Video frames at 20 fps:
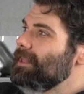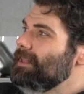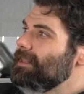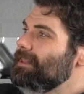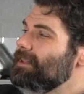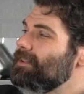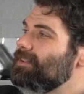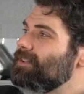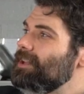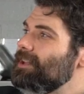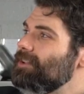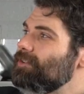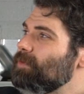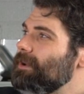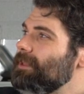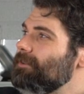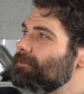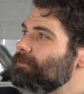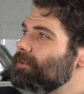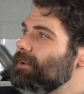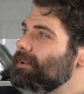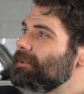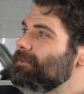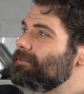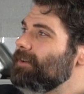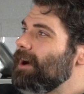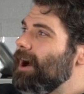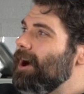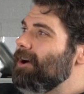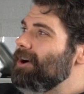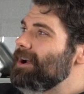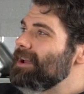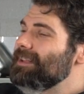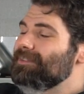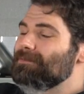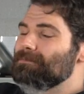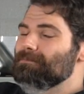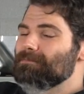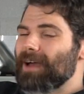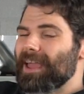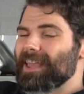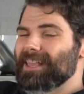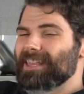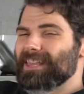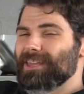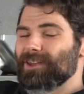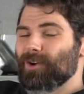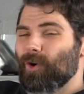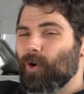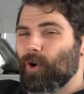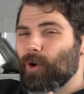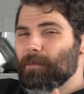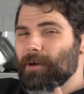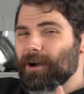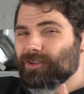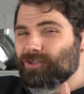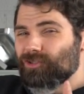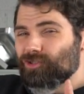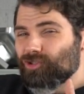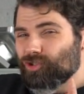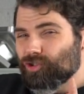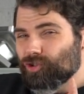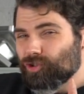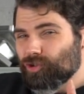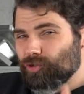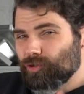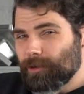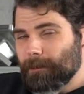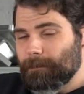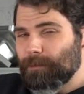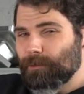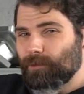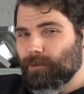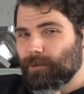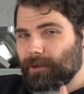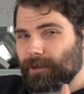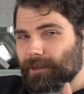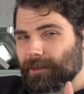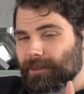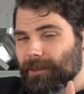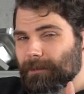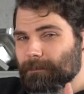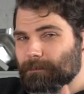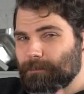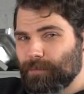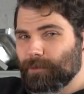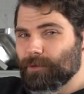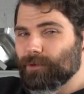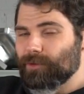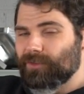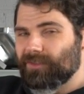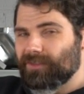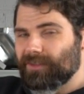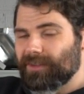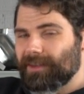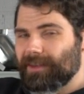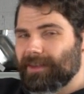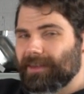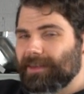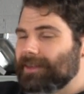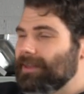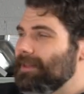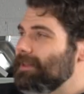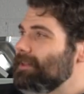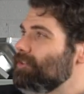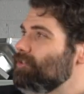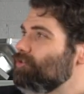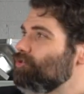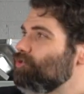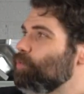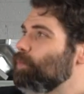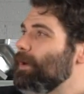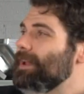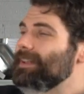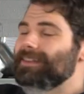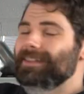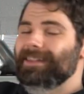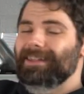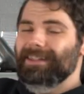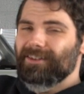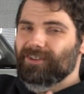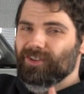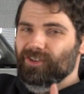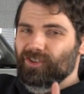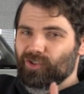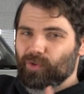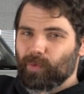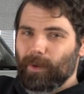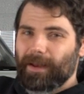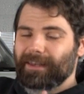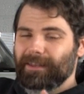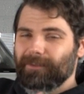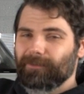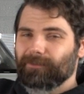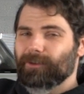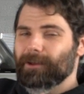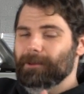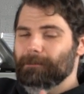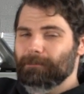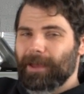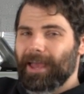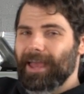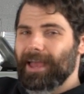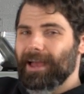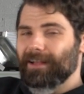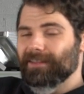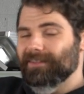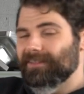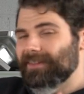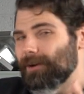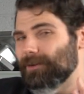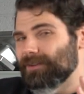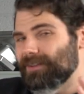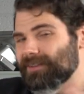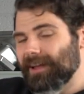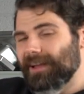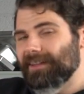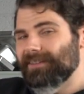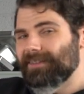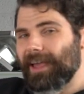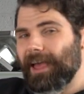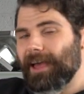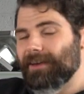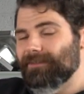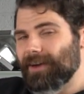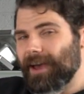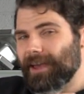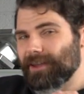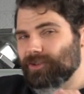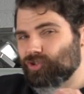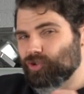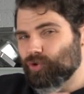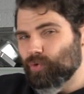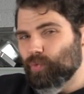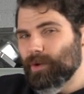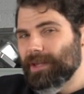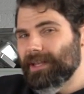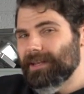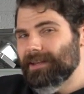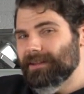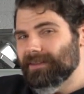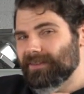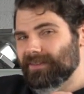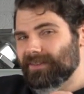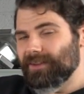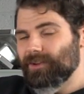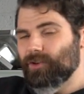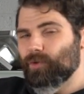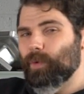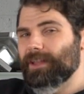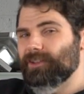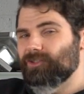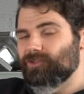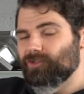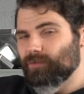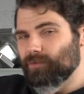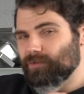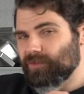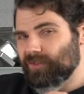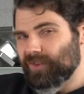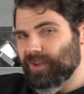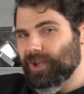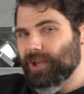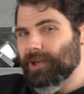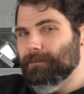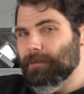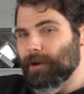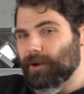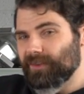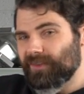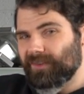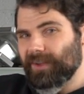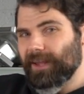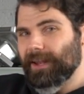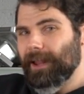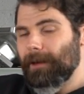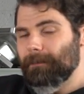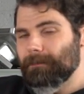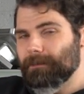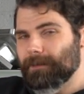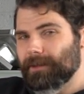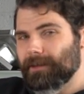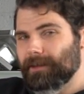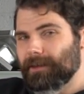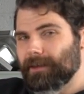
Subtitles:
The D23 Navara is making almost triple the boost, 20 to 23 pounds. Now it does have a twin sequential turbo setup,